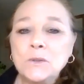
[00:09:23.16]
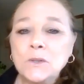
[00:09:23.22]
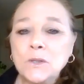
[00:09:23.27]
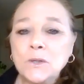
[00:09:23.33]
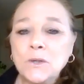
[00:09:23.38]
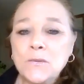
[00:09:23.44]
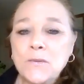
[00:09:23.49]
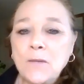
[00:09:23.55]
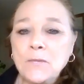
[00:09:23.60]
You
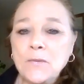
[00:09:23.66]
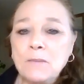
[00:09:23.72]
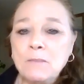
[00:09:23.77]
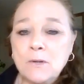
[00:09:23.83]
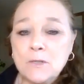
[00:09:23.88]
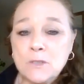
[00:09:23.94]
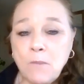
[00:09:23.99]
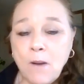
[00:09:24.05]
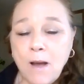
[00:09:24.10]
learn that
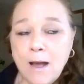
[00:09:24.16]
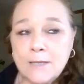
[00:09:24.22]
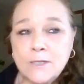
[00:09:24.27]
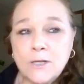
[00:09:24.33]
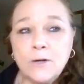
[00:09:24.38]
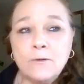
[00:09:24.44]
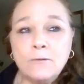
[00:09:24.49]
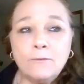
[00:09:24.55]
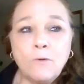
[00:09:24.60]
the most
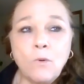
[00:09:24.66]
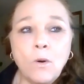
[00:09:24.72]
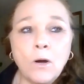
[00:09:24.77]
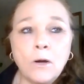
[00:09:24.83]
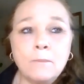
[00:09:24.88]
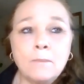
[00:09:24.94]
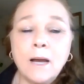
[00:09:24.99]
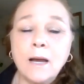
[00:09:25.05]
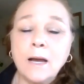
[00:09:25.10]
positive
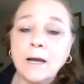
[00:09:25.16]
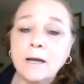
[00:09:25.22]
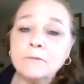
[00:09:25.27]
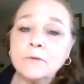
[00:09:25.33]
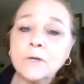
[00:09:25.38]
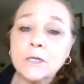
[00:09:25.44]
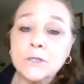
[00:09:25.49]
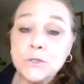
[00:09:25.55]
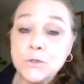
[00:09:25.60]
form
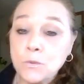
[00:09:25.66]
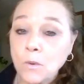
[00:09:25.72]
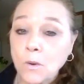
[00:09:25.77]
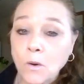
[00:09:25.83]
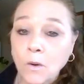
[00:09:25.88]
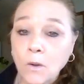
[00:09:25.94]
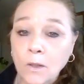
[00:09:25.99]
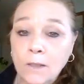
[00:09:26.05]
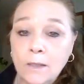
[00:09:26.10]
of
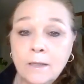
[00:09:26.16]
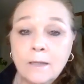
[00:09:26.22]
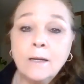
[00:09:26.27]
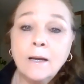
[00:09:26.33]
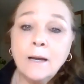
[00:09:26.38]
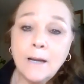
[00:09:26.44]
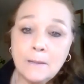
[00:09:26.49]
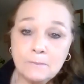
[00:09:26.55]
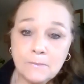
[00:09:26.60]
control
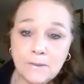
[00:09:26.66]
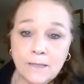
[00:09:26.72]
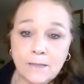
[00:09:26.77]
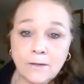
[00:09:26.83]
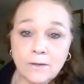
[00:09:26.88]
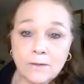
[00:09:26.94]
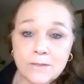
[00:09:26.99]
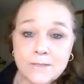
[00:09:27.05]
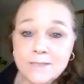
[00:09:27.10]

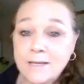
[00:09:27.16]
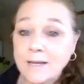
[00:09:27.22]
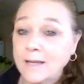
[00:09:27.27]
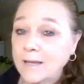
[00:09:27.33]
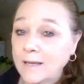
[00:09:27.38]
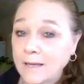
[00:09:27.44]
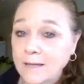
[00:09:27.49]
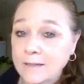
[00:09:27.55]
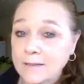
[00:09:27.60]
appears
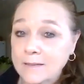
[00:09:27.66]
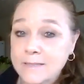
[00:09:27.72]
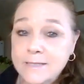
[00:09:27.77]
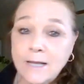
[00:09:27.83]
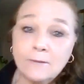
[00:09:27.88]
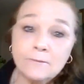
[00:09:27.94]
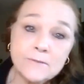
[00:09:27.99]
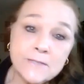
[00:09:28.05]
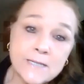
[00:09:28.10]
in
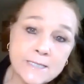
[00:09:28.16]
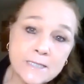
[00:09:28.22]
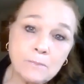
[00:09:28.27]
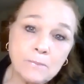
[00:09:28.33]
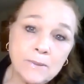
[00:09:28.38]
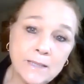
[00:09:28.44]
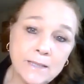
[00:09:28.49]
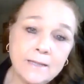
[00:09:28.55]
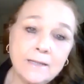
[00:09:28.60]

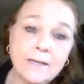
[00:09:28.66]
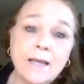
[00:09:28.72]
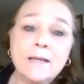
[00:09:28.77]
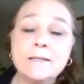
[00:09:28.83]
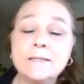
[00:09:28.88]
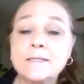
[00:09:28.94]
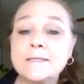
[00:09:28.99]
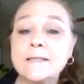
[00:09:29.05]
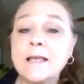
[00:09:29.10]
self-discipline
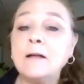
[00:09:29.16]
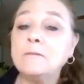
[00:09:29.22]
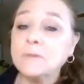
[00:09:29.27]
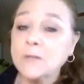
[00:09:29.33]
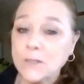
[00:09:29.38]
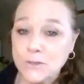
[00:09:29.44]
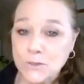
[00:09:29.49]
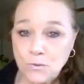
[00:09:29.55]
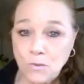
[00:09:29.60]
and
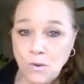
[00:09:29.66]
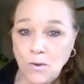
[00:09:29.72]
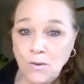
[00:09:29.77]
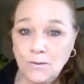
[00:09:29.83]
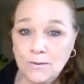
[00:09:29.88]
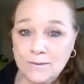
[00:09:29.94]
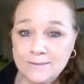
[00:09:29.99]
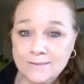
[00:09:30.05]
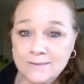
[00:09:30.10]

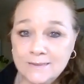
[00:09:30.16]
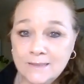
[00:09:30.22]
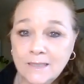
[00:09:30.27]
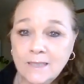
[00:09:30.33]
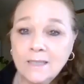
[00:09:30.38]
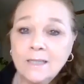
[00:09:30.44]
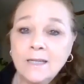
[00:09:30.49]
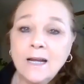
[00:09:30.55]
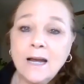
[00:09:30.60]
self-control.
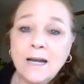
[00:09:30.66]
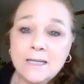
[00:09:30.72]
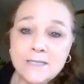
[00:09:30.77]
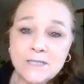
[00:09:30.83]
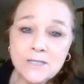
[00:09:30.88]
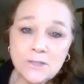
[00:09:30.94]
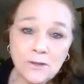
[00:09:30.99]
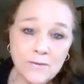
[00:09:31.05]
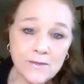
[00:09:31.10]

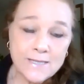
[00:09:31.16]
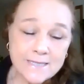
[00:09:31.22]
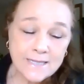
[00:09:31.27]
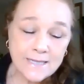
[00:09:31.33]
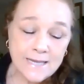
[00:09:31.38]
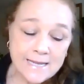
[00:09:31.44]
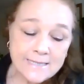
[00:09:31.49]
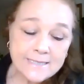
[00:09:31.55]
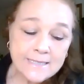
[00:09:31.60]
Until
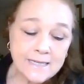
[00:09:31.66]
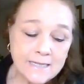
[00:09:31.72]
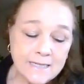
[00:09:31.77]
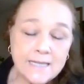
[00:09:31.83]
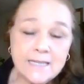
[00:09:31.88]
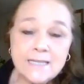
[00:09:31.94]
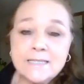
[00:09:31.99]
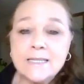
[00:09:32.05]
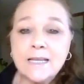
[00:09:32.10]
this
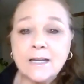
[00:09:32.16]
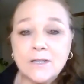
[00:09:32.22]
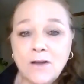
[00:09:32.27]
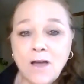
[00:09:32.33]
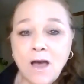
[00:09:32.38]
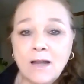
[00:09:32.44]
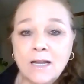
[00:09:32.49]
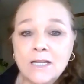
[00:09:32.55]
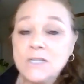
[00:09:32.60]
lesson is
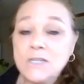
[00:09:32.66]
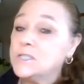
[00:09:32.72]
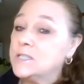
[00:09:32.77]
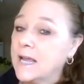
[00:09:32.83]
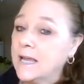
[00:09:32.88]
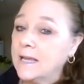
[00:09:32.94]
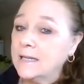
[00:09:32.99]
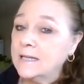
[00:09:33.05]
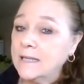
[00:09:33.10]

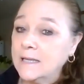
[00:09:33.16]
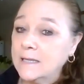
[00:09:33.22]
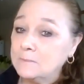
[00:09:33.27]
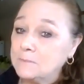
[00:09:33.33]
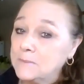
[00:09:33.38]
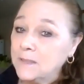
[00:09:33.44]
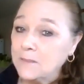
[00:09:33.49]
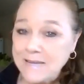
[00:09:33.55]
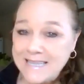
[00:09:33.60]
acknowledged and
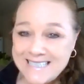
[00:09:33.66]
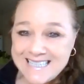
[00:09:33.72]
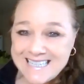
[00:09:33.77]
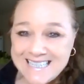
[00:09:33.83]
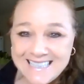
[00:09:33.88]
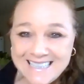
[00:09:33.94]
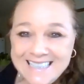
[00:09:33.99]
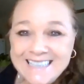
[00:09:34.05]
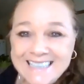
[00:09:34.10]

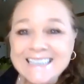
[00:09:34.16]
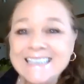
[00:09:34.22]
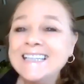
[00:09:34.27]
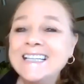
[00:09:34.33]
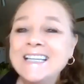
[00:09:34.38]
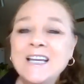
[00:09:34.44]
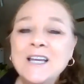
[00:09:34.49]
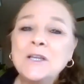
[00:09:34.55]
implemented,